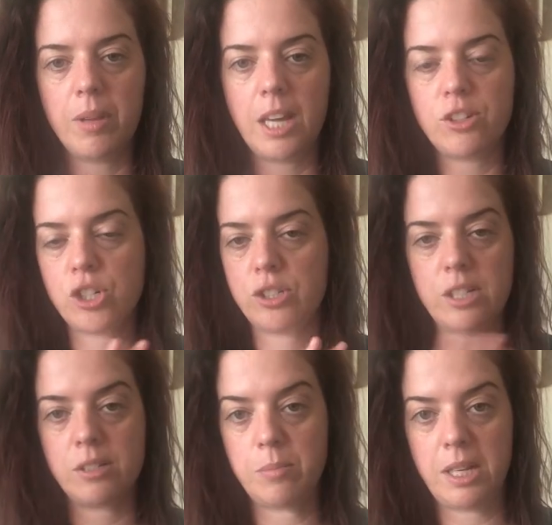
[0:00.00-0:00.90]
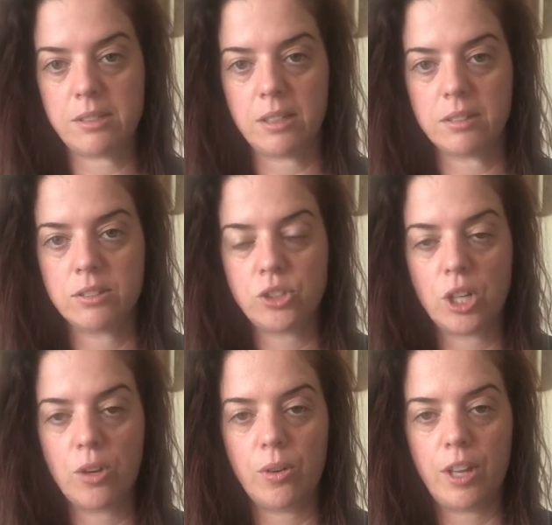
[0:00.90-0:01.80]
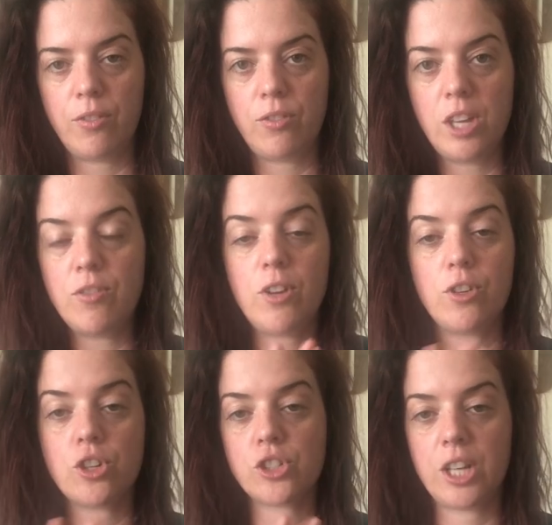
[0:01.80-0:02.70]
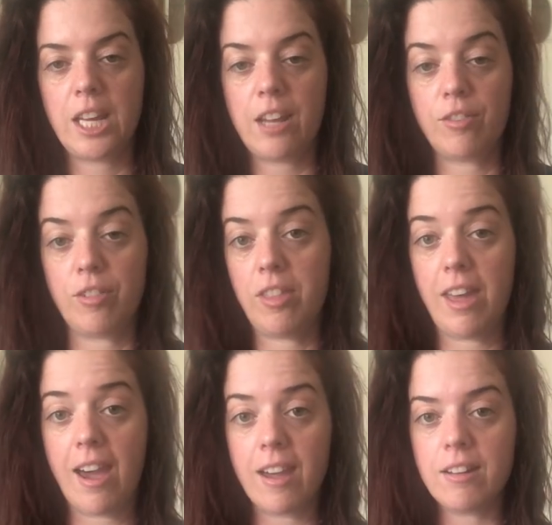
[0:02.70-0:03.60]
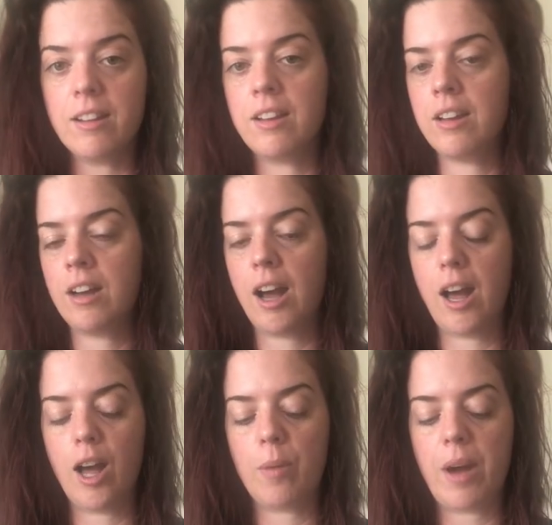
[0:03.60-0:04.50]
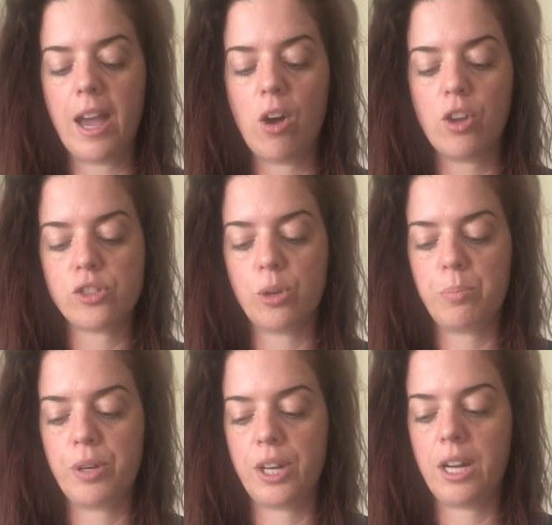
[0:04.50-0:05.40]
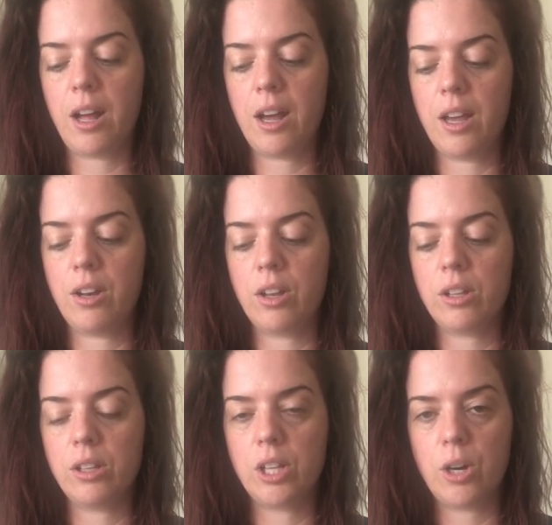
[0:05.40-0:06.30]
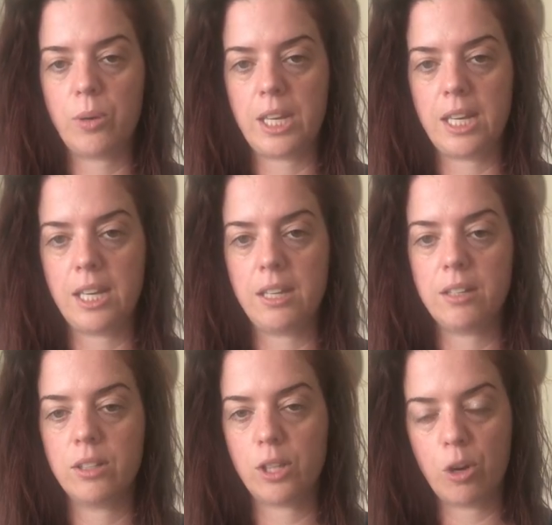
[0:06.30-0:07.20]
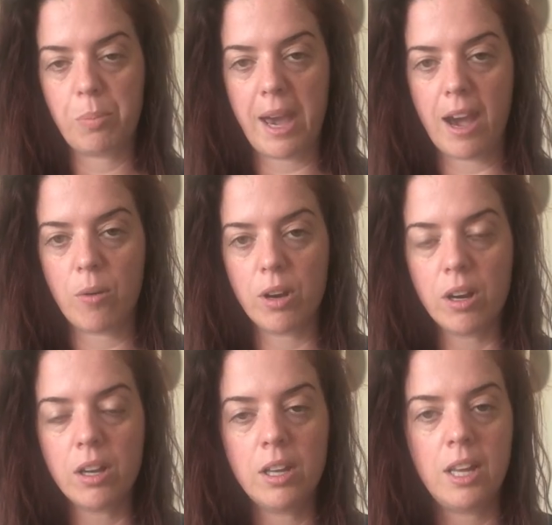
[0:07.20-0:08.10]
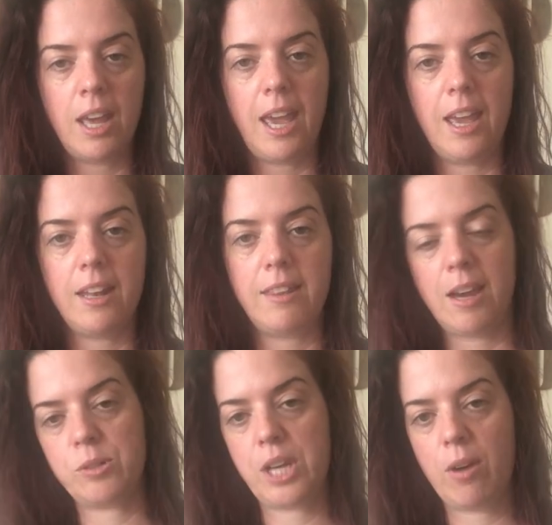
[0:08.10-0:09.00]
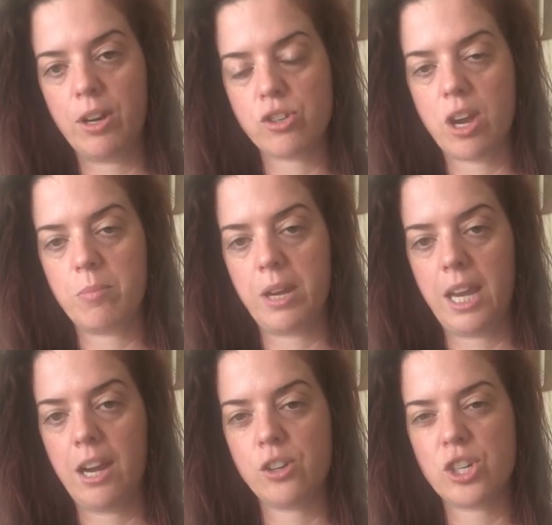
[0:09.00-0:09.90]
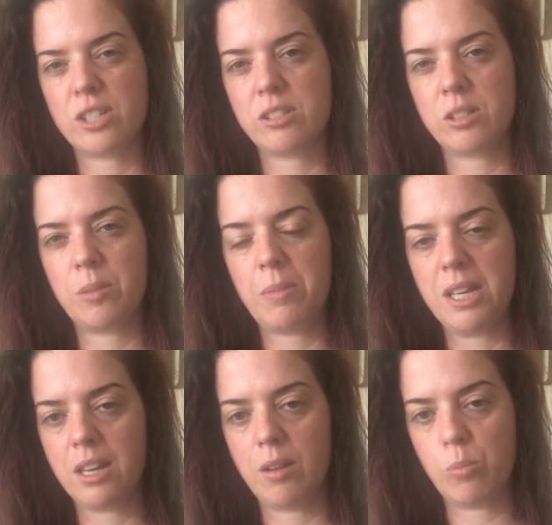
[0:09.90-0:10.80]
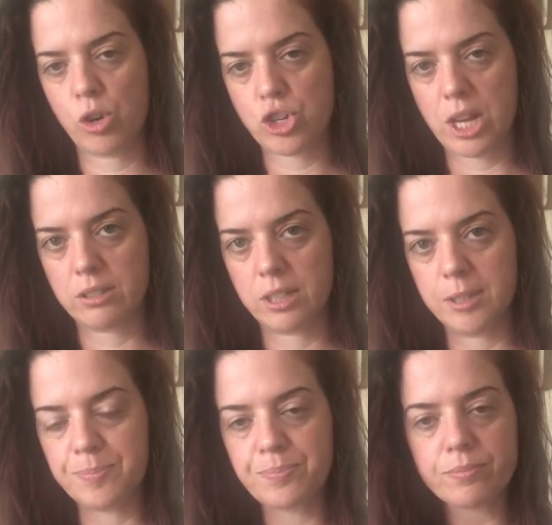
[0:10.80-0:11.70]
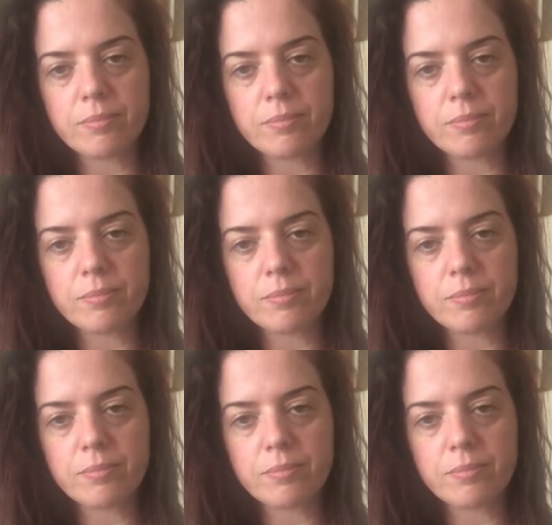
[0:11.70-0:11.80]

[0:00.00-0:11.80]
It's amazing. So even if you're just gonna get it for that, I also put it on low heat, low power, and that was how I dried my hair, just to make it more gentle.